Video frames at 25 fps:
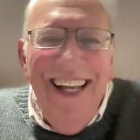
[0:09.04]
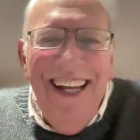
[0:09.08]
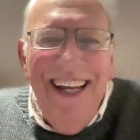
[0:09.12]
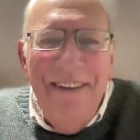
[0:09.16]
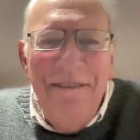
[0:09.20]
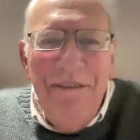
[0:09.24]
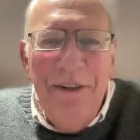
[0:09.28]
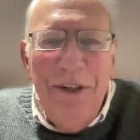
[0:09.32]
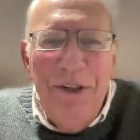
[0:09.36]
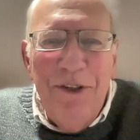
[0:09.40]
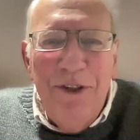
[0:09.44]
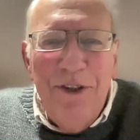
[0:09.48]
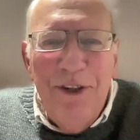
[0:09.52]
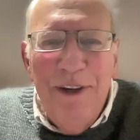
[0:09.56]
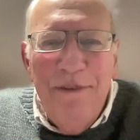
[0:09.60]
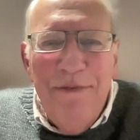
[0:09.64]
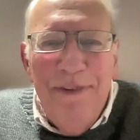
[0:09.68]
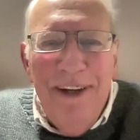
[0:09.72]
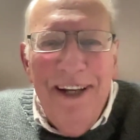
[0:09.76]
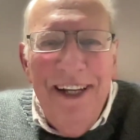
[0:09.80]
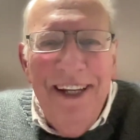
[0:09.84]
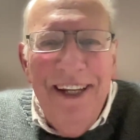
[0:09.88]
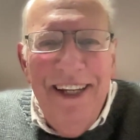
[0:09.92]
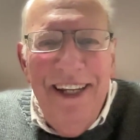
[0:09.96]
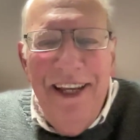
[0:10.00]
I'm not sure if
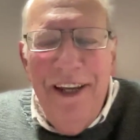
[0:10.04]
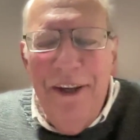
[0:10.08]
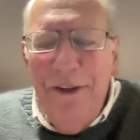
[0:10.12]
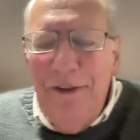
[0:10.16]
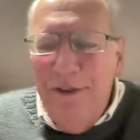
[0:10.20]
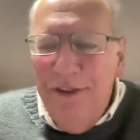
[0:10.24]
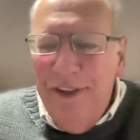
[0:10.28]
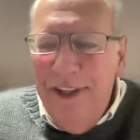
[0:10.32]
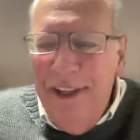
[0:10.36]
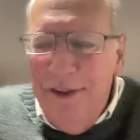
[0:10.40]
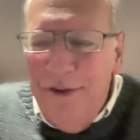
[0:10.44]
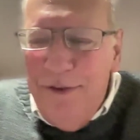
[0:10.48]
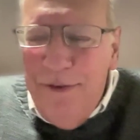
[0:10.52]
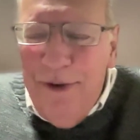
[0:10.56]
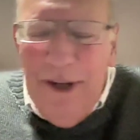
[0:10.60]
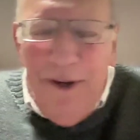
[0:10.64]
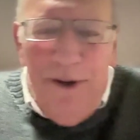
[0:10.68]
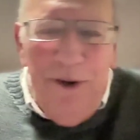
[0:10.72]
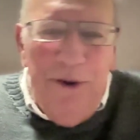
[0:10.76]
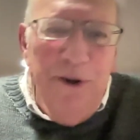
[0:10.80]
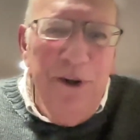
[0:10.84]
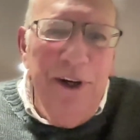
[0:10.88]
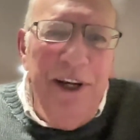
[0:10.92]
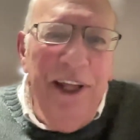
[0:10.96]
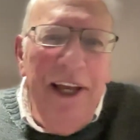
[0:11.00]
I'm going to use this
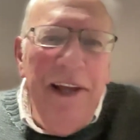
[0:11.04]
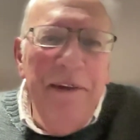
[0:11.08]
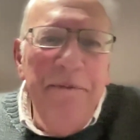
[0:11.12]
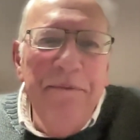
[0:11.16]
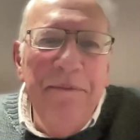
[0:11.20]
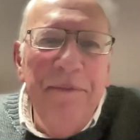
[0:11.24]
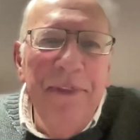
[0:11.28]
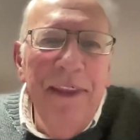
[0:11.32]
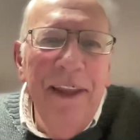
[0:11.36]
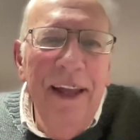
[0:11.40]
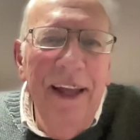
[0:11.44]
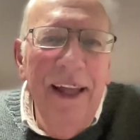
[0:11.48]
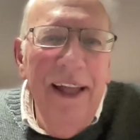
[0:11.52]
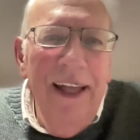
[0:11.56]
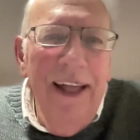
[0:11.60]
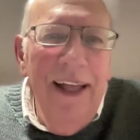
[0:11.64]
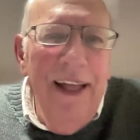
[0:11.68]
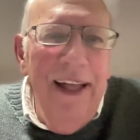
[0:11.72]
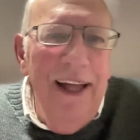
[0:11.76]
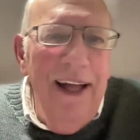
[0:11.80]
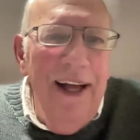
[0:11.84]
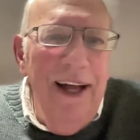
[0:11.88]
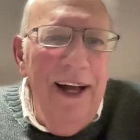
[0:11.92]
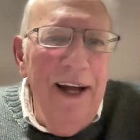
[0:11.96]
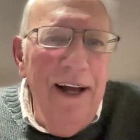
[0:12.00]
recording,
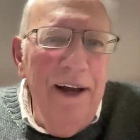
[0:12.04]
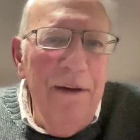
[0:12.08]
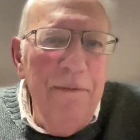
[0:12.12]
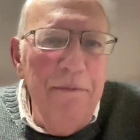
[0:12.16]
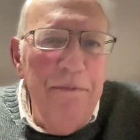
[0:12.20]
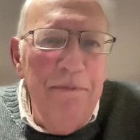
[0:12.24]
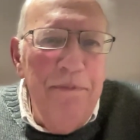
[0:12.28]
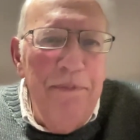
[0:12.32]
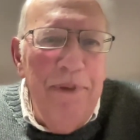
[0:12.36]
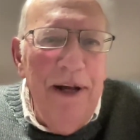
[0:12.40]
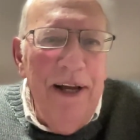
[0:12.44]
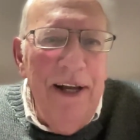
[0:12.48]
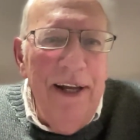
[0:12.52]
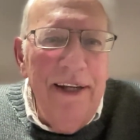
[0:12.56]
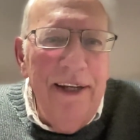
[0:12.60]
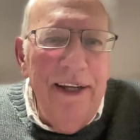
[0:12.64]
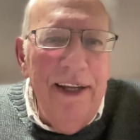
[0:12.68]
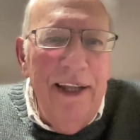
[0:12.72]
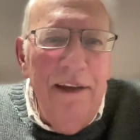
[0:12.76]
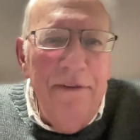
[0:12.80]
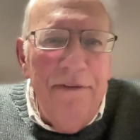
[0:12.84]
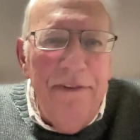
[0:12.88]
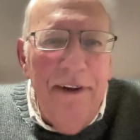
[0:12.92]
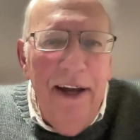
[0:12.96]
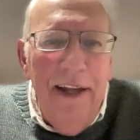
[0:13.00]
but
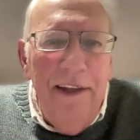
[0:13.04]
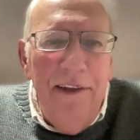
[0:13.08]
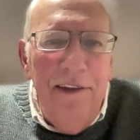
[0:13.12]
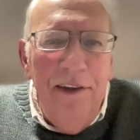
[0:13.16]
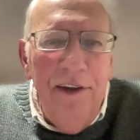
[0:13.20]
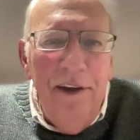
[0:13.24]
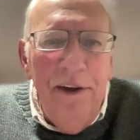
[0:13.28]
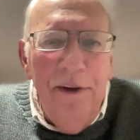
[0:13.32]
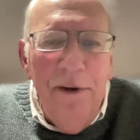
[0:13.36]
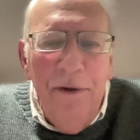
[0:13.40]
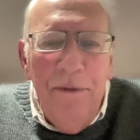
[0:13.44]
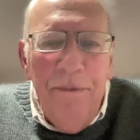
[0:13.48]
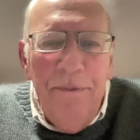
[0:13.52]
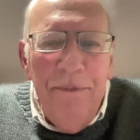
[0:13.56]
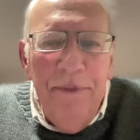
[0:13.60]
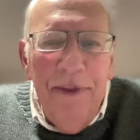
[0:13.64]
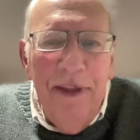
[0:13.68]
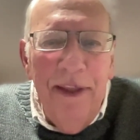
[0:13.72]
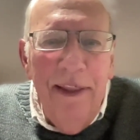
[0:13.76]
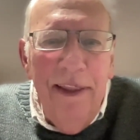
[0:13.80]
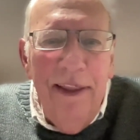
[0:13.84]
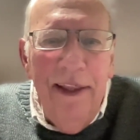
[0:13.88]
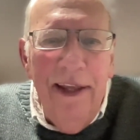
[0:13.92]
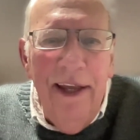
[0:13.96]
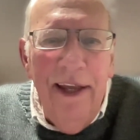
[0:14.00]
if I do,
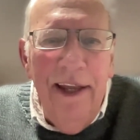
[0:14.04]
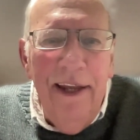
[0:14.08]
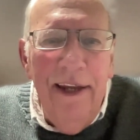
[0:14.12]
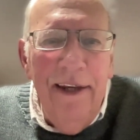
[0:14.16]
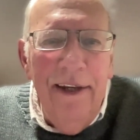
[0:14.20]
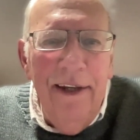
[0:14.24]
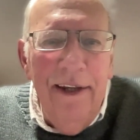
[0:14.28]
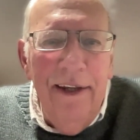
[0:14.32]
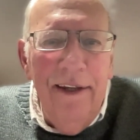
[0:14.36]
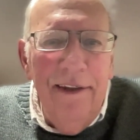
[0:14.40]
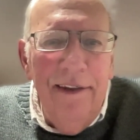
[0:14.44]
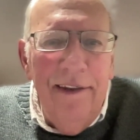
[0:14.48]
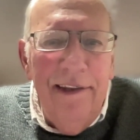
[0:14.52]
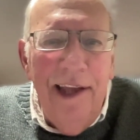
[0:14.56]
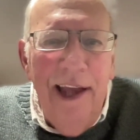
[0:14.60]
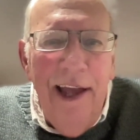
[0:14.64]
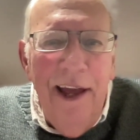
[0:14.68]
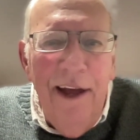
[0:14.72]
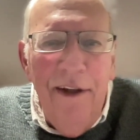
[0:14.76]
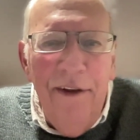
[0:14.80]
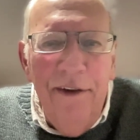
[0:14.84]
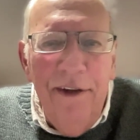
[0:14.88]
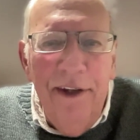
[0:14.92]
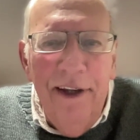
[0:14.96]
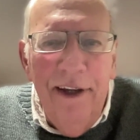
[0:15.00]
then
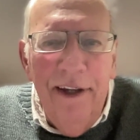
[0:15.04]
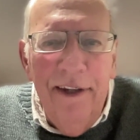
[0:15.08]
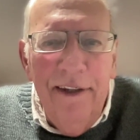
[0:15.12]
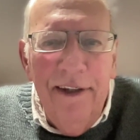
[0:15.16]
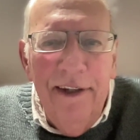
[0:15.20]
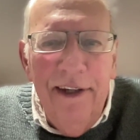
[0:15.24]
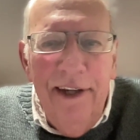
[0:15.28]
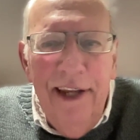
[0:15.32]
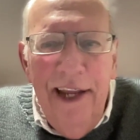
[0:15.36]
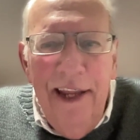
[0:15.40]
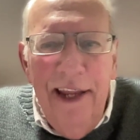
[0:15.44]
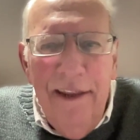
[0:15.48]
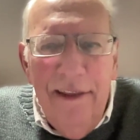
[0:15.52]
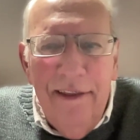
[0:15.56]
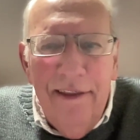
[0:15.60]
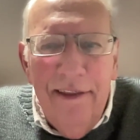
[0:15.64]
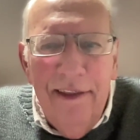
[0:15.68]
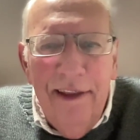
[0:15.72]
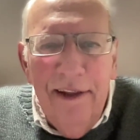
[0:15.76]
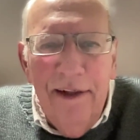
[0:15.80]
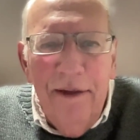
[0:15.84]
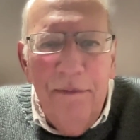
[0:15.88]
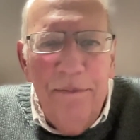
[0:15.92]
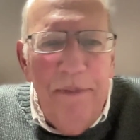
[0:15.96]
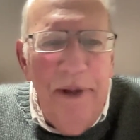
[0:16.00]
down underneath
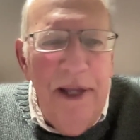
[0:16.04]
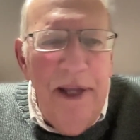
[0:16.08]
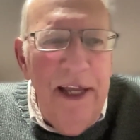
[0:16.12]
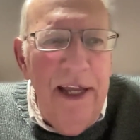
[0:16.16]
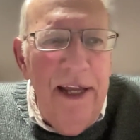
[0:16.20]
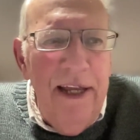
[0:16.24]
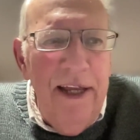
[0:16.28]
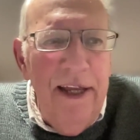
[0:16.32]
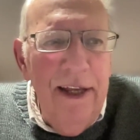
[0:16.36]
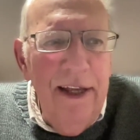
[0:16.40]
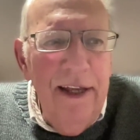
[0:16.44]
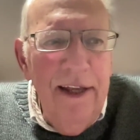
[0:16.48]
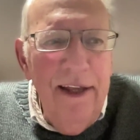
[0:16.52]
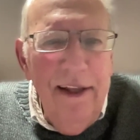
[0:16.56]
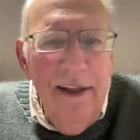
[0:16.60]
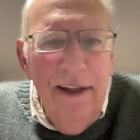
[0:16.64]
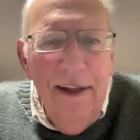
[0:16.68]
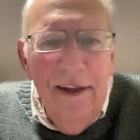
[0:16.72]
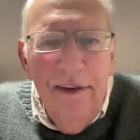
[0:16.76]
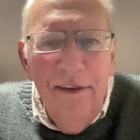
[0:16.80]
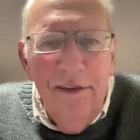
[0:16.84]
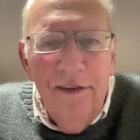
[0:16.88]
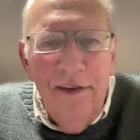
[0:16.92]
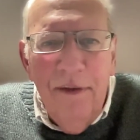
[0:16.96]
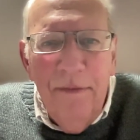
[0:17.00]
there'll be
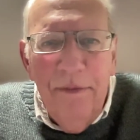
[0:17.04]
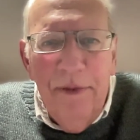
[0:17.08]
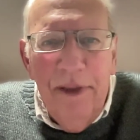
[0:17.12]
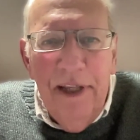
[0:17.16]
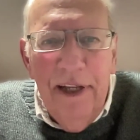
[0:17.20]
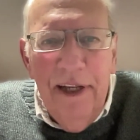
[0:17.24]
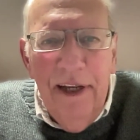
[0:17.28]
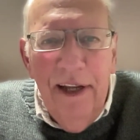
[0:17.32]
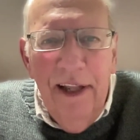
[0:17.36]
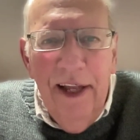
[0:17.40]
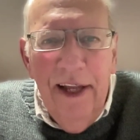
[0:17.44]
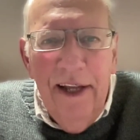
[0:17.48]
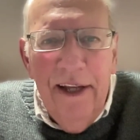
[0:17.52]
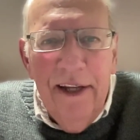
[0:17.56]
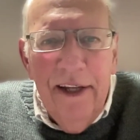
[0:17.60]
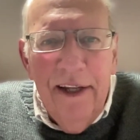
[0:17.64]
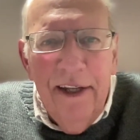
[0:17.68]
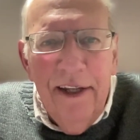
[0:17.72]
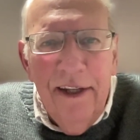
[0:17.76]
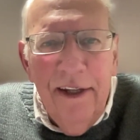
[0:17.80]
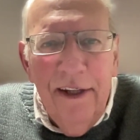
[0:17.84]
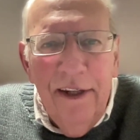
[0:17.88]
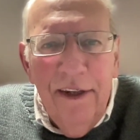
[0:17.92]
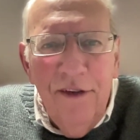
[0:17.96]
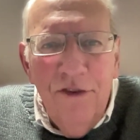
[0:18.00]
something like
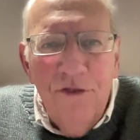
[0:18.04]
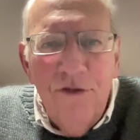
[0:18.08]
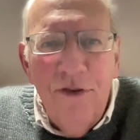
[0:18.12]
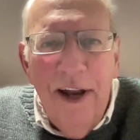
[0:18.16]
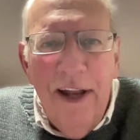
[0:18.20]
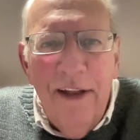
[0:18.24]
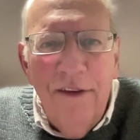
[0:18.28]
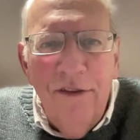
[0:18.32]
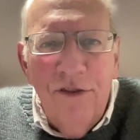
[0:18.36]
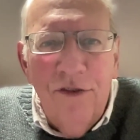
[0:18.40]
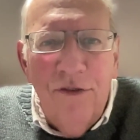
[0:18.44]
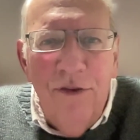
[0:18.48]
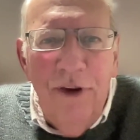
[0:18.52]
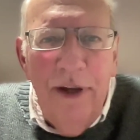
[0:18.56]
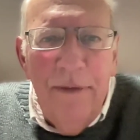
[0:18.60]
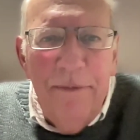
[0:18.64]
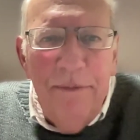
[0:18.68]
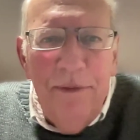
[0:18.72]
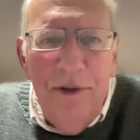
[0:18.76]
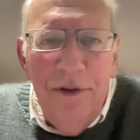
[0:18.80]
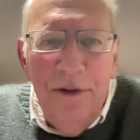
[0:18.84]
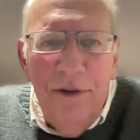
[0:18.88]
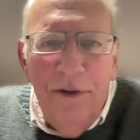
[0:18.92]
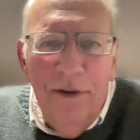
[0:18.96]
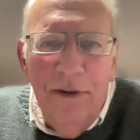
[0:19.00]
a
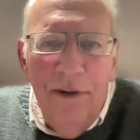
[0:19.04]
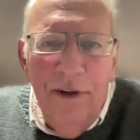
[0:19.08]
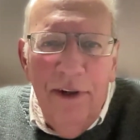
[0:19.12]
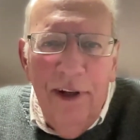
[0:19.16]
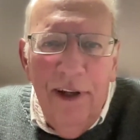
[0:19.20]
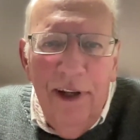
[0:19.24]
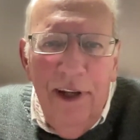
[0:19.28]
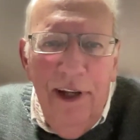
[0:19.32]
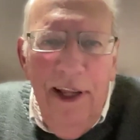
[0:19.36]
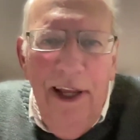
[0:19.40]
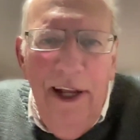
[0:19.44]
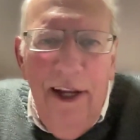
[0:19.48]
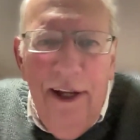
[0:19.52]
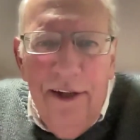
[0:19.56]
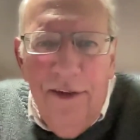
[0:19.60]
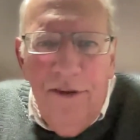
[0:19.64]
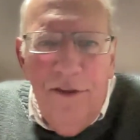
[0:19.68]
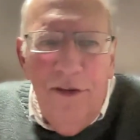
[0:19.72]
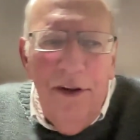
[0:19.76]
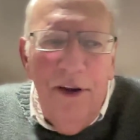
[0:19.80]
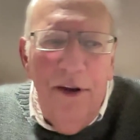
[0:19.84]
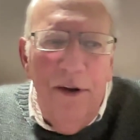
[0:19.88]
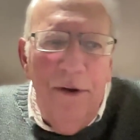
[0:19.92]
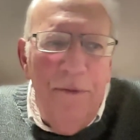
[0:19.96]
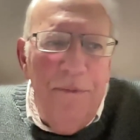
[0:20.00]
transcript or a link
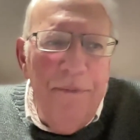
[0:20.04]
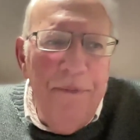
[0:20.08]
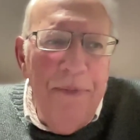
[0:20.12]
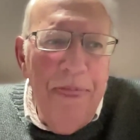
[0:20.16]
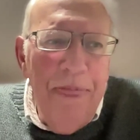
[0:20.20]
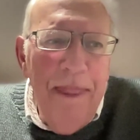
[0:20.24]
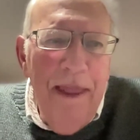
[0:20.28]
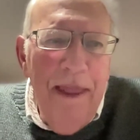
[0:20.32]
to